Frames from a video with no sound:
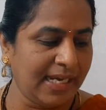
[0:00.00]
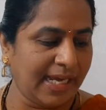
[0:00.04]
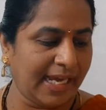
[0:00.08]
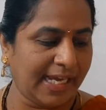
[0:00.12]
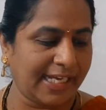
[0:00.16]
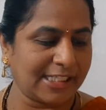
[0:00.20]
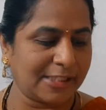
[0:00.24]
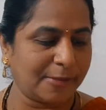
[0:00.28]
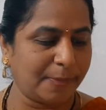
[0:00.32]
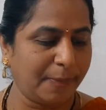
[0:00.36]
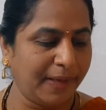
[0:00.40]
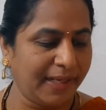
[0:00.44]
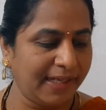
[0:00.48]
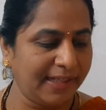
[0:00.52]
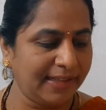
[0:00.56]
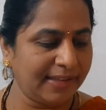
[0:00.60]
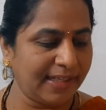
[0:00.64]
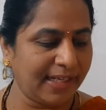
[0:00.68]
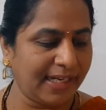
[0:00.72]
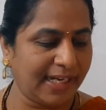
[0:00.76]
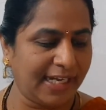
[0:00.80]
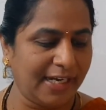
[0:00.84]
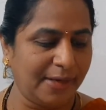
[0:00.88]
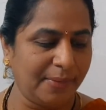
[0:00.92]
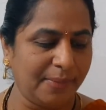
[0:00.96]
Explain
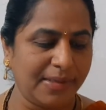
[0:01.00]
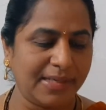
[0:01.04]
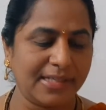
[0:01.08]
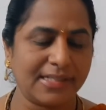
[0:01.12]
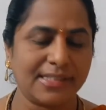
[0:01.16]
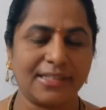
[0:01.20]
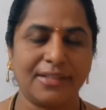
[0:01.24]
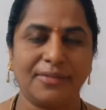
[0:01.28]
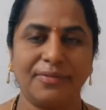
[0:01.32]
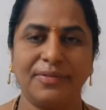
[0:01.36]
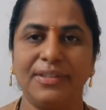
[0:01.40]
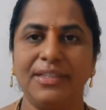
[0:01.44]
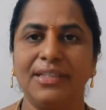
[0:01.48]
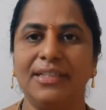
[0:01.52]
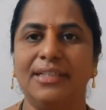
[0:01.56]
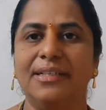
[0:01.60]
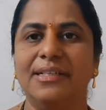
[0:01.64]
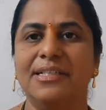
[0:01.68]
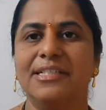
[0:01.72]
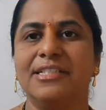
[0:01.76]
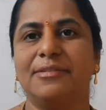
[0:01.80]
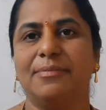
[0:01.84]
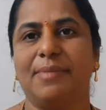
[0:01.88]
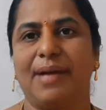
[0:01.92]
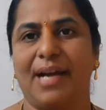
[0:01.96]
the elements of the
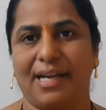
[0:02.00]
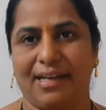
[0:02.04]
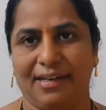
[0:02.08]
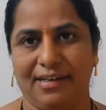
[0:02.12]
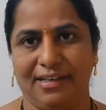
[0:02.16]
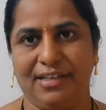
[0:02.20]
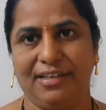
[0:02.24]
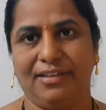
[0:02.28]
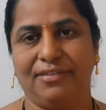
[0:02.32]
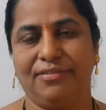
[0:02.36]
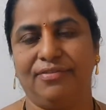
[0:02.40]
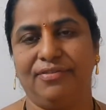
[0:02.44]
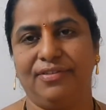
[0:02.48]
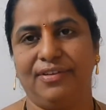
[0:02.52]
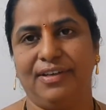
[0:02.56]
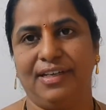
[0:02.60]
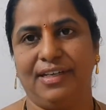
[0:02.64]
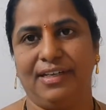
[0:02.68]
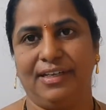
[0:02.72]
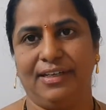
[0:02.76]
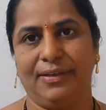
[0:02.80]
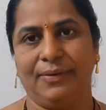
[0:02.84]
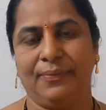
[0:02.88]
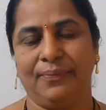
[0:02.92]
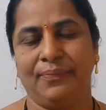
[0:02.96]
Earth's magnetic
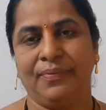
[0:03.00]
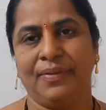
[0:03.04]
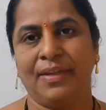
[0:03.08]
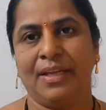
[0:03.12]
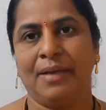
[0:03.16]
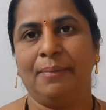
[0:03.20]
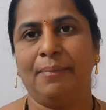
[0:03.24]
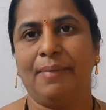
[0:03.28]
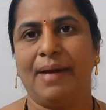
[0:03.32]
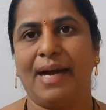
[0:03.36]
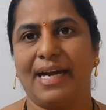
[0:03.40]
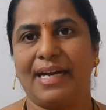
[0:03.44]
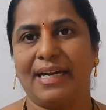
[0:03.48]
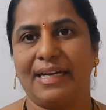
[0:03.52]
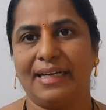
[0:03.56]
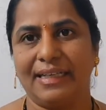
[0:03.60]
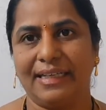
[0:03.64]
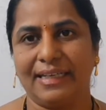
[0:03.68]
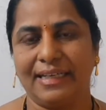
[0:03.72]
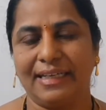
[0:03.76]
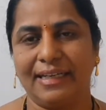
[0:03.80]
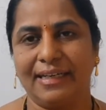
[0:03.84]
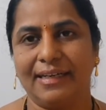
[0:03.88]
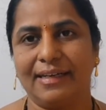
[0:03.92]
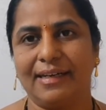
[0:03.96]
field.
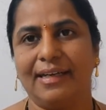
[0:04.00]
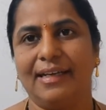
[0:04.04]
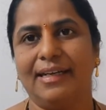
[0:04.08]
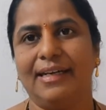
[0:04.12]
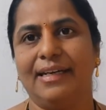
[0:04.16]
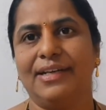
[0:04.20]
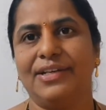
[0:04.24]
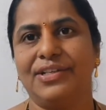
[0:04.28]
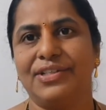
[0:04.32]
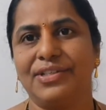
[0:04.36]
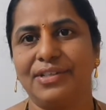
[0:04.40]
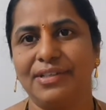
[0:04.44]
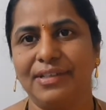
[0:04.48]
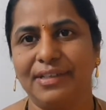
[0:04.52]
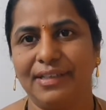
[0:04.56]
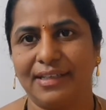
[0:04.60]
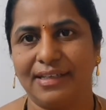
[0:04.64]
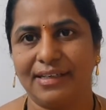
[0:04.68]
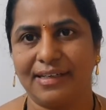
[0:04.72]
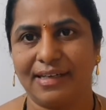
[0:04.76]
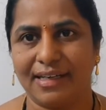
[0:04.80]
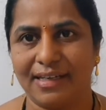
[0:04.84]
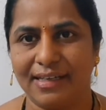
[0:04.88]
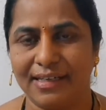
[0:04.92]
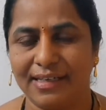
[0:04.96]
Magnetic inclination,
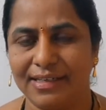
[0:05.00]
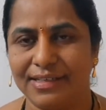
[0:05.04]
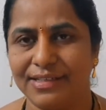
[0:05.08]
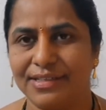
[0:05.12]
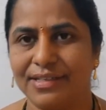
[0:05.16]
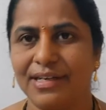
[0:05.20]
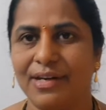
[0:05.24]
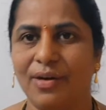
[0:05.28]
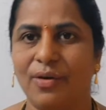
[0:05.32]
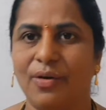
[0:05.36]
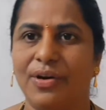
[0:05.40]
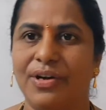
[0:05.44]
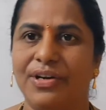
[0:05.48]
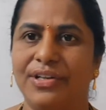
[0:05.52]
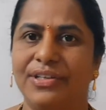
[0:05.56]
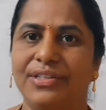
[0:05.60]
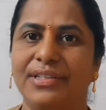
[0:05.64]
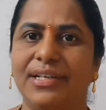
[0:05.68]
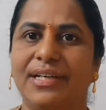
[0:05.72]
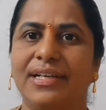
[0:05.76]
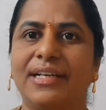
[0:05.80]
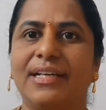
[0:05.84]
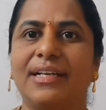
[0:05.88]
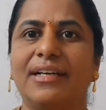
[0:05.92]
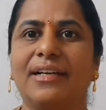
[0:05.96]
declination,
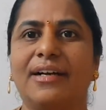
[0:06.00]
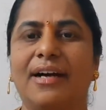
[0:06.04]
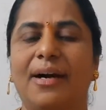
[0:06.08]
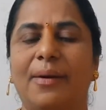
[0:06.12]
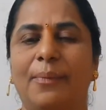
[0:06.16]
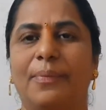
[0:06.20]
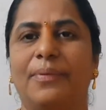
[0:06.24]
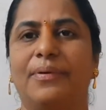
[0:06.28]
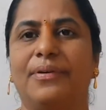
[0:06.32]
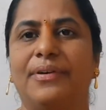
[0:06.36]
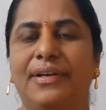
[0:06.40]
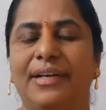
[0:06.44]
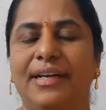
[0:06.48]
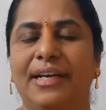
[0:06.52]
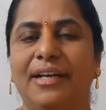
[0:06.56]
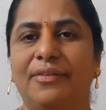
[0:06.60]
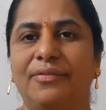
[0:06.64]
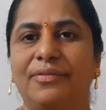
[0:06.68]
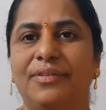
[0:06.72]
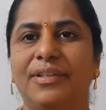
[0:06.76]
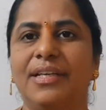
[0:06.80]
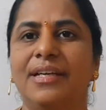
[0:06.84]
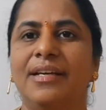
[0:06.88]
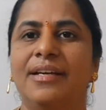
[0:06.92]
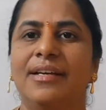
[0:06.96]
horizontal component
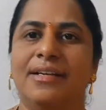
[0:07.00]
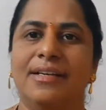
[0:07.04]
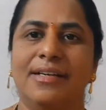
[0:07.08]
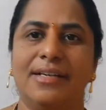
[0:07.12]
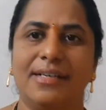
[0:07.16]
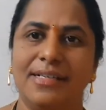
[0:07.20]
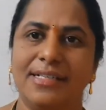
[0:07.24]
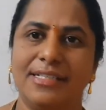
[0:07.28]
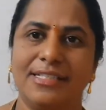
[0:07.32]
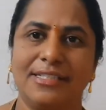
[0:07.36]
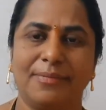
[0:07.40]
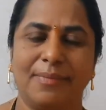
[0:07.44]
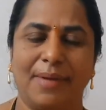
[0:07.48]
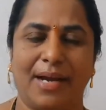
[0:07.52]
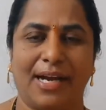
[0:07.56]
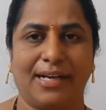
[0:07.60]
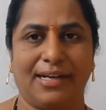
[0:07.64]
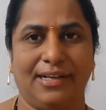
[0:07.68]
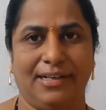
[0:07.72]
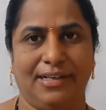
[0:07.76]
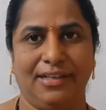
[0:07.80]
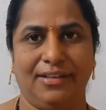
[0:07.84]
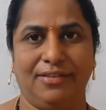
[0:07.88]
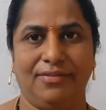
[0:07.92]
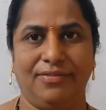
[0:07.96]
of the Earth's
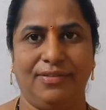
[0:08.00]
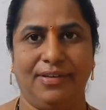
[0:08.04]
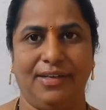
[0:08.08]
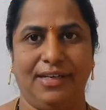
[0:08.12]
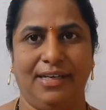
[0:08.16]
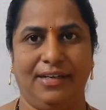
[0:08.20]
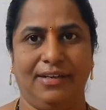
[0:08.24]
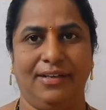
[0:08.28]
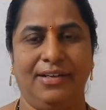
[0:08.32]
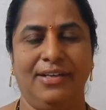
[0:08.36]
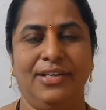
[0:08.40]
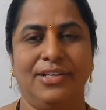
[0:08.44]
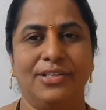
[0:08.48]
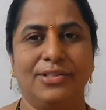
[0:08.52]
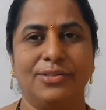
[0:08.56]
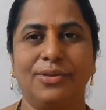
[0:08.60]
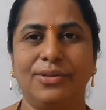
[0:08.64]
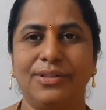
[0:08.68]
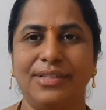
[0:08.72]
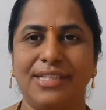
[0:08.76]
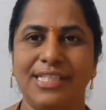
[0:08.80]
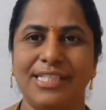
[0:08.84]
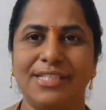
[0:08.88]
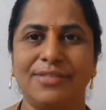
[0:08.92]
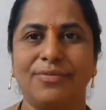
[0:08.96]
magnetic field. So
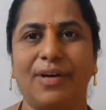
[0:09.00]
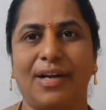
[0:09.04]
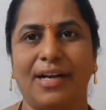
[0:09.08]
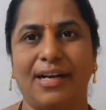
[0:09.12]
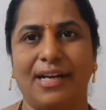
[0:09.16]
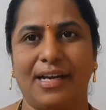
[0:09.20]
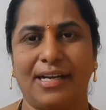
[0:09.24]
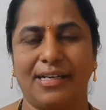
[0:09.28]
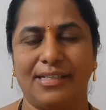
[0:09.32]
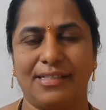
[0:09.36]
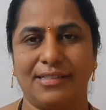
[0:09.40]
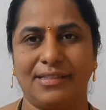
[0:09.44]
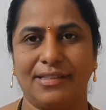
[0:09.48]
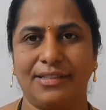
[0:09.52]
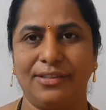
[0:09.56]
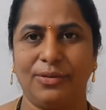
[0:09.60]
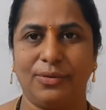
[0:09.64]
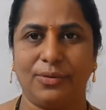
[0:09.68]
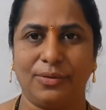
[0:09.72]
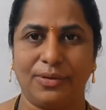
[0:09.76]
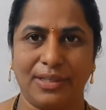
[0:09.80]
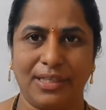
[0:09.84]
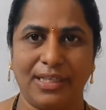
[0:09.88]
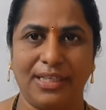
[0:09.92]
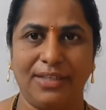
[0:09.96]
this one answer,
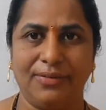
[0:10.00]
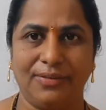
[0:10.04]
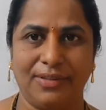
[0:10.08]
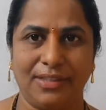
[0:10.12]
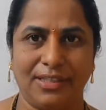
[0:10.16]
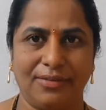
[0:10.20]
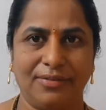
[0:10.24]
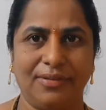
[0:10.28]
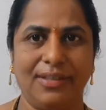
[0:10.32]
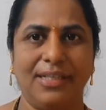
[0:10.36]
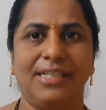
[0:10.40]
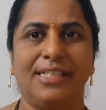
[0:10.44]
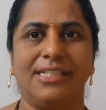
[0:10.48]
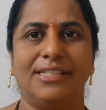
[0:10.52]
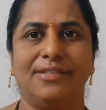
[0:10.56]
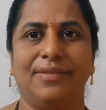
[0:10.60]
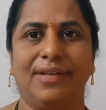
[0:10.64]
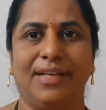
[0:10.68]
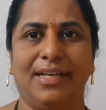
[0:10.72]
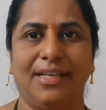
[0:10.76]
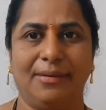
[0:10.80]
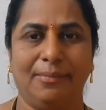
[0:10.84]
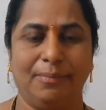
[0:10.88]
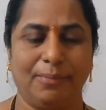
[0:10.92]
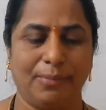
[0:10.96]
don't leave that one, it's
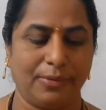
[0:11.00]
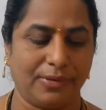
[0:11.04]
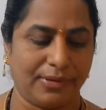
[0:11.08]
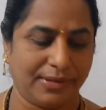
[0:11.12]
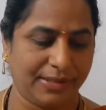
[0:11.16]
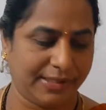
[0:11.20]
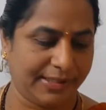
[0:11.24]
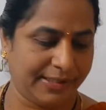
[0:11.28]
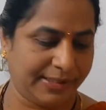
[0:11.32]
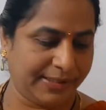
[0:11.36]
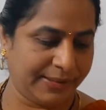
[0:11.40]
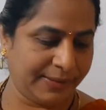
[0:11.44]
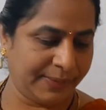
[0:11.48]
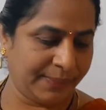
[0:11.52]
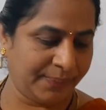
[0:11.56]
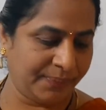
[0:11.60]
very important.